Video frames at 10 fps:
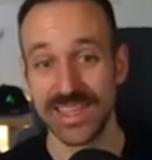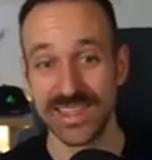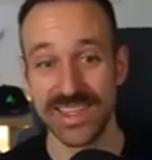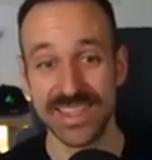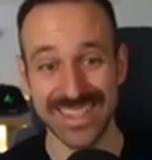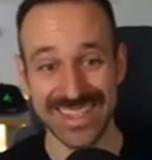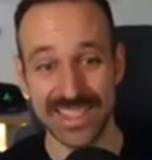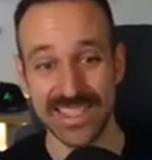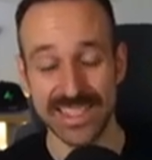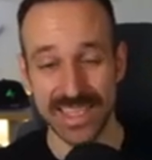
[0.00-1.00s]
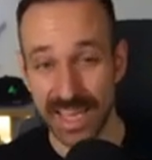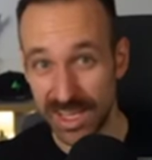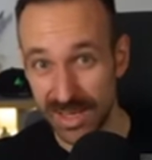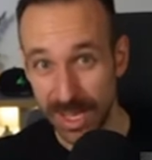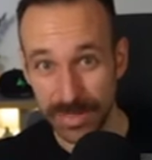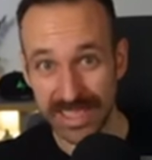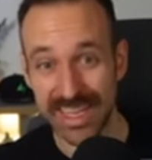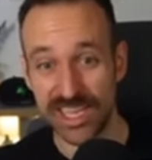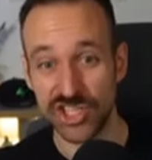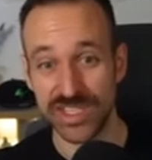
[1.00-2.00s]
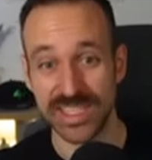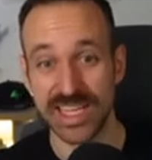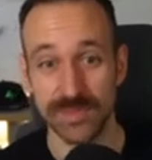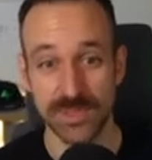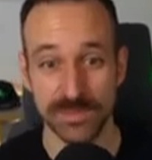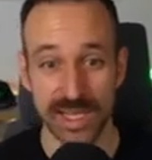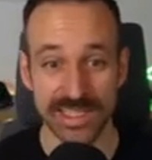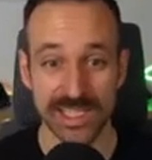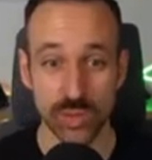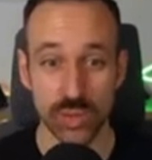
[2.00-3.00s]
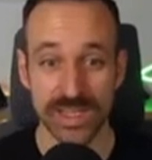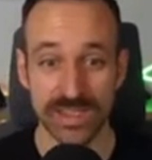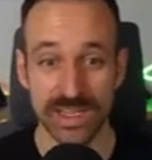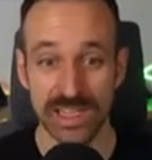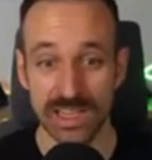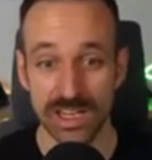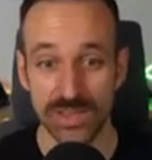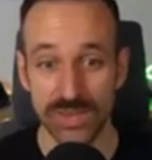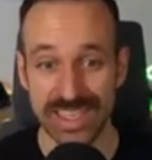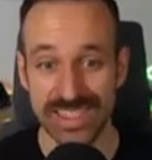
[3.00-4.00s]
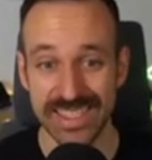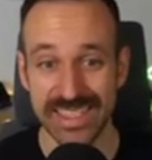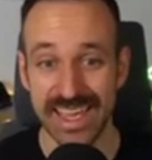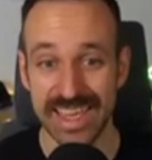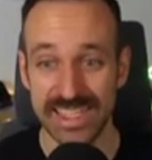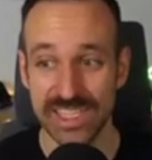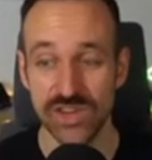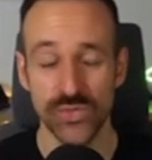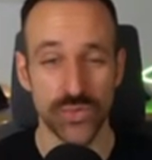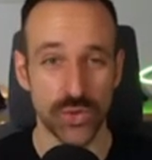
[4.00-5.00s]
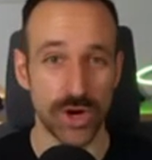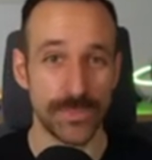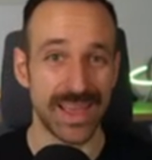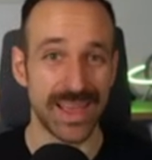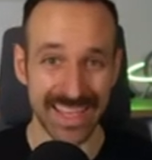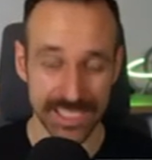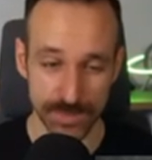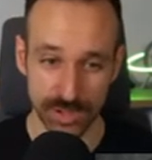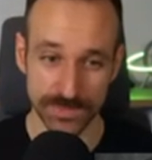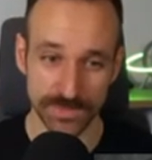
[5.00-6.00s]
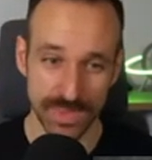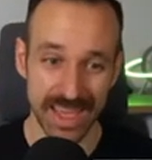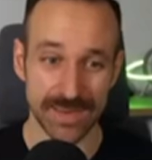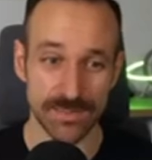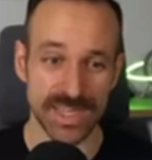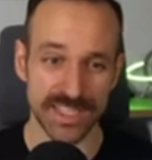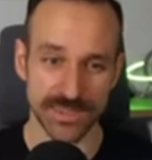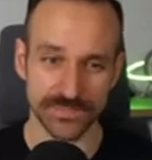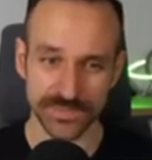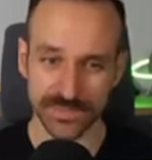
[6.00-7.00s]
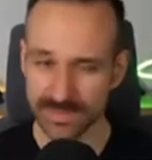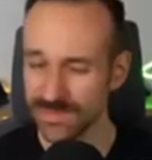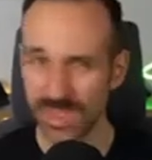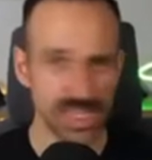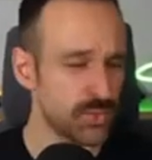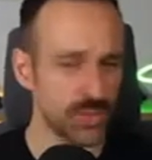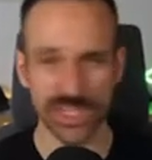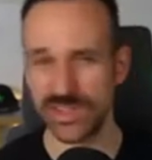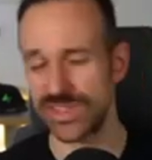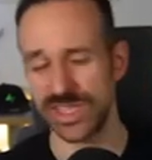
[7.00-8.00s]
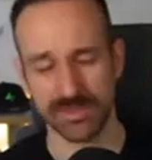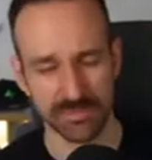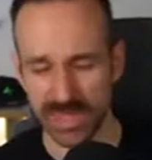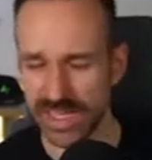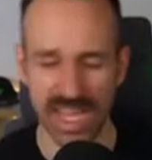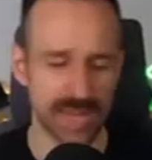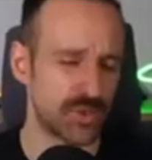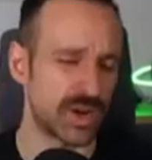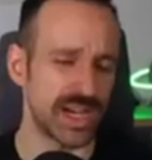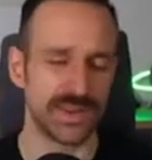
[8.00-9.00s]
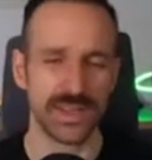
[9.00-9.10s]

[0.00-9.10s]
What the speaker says: This is an application that comes bundled with a lot of SDKs from Expo. That means if we're using the camera,